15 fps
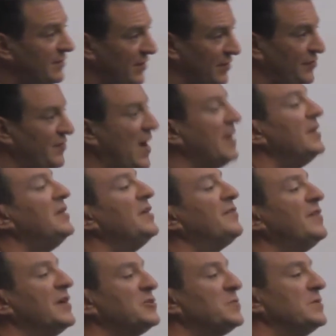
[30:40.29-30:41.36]
you know, find a
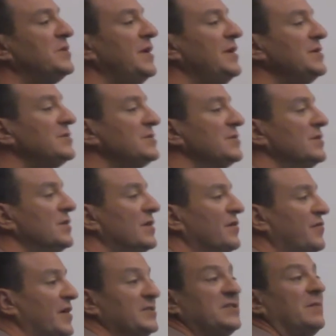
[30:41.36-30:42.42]
different expertise or
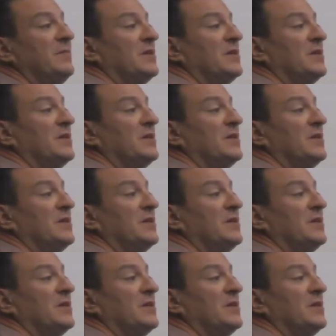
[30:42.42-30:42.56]
find something